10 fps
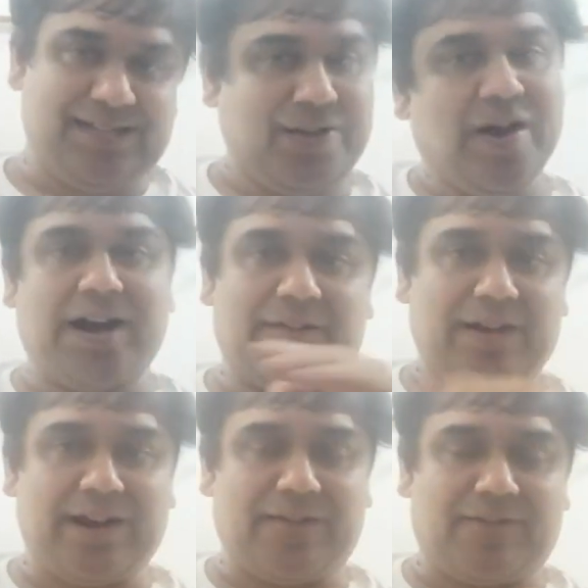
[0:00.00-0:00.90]
you are
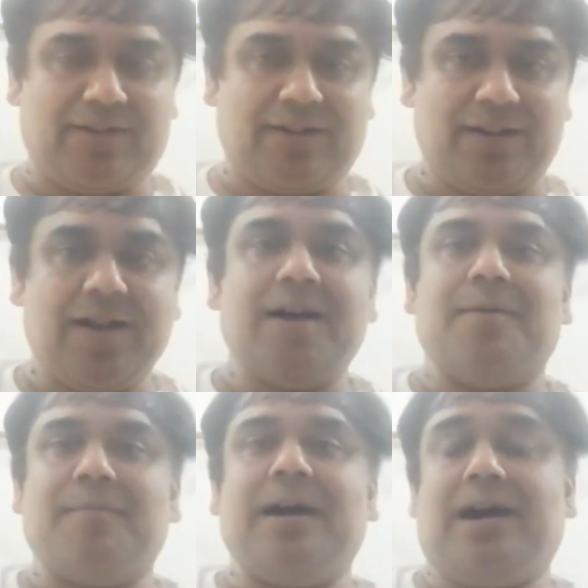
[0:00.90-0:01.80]
aware of.
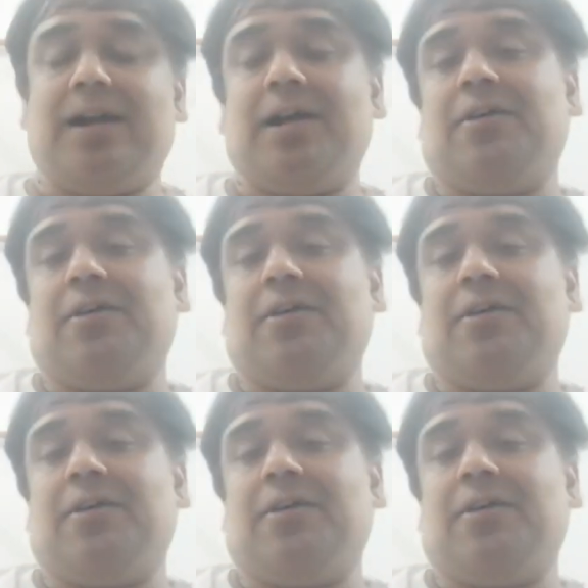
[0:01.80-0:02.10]
But